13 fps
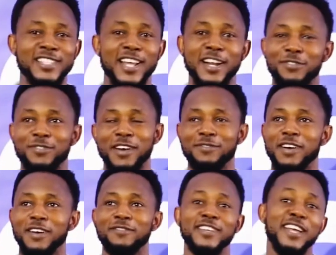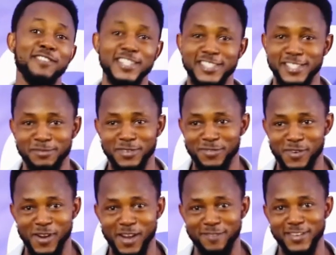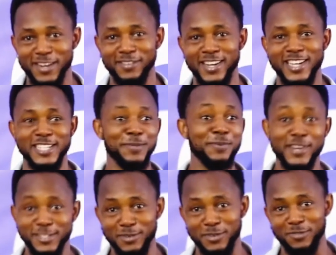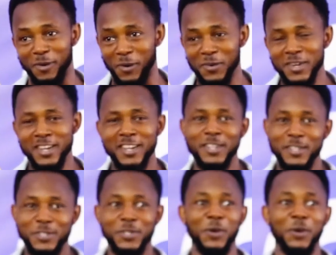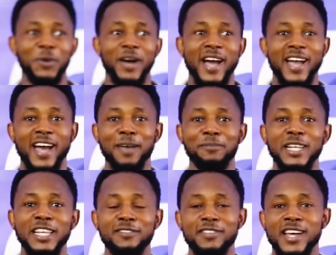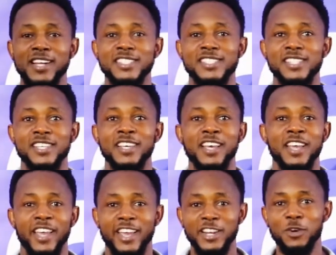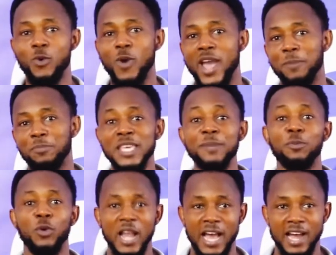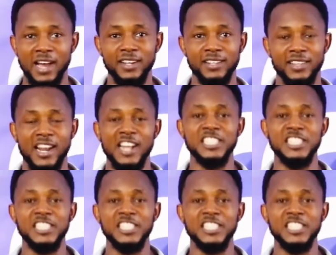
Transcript: that I've never seen before, I've never experienced before. So I believe that anywhere people are that are